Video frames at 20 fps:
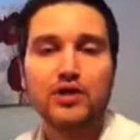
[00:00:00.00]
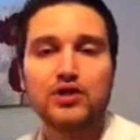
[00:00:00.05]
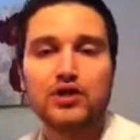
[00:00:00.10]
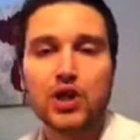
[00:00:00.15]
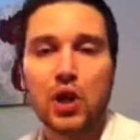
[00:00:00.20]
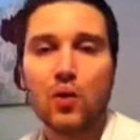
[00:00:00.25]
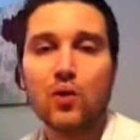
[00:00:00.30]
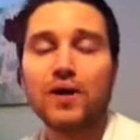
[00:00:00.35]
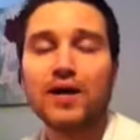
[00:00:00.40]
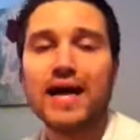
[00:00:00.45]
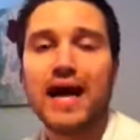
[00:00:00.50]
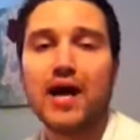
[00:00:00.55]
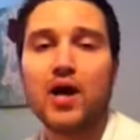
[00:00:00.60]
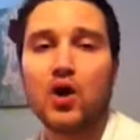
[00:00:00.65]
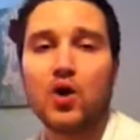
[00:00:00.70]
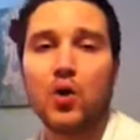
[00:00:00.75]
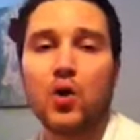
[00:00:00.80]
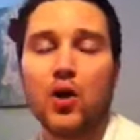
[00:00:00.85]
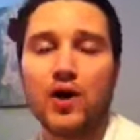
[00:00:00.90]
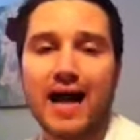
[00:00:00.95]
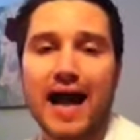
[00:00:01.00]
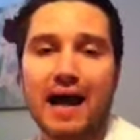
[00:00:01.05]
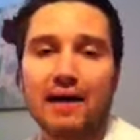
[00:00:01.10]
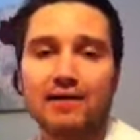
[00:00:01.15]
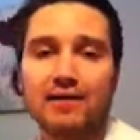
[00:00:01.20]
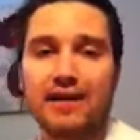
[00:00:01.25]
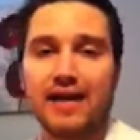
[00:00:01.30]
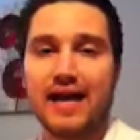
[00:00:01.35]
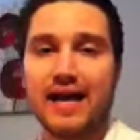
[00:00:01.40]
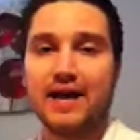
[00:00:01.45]
Don't get caught
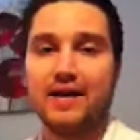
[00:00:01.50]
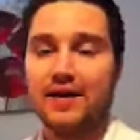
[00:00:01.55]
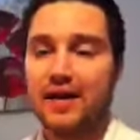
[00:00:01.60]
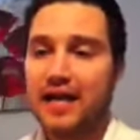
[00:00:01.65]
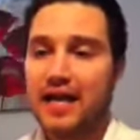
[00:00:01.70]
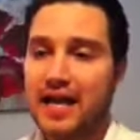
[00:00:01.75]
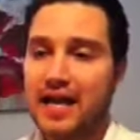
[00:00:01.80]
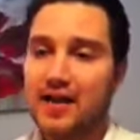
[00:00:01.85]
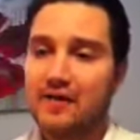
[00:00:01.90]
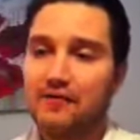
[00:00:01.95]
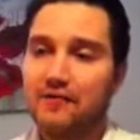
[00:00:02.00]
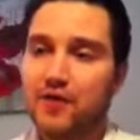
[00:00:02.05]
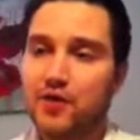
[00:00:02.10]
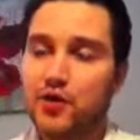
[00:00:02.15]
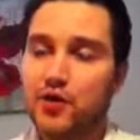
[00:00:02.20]
out there if